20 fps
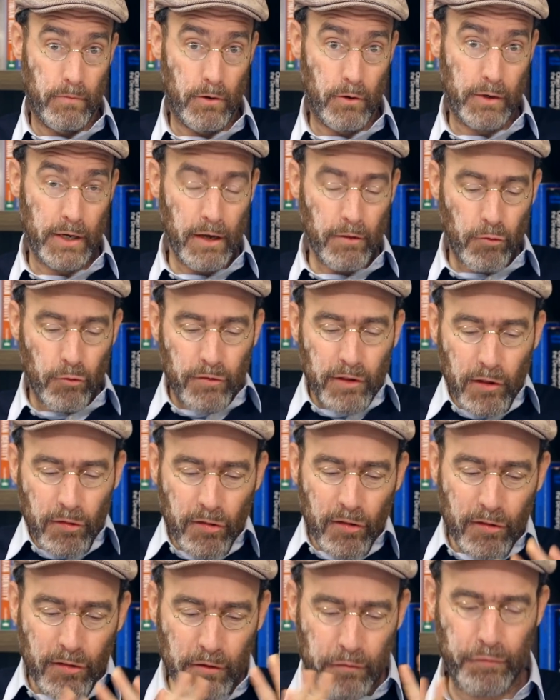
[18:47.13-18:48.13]
Okay, so
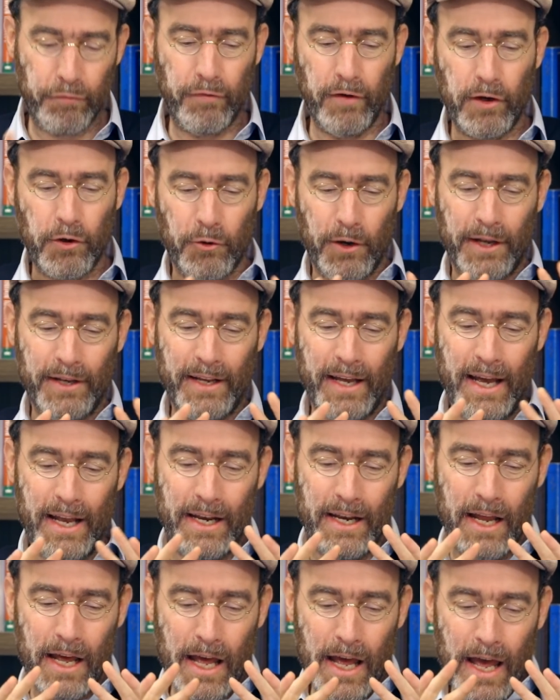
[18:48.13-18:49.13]
this is the figure.
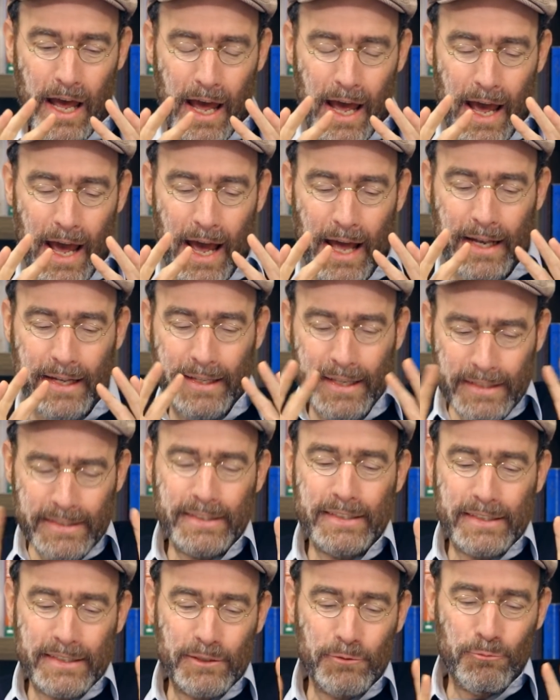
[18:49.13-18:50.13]
And
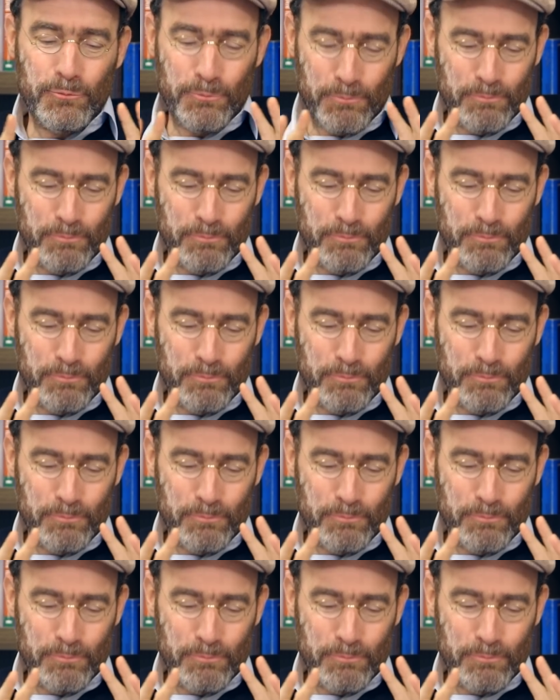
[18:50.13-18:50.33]
this is,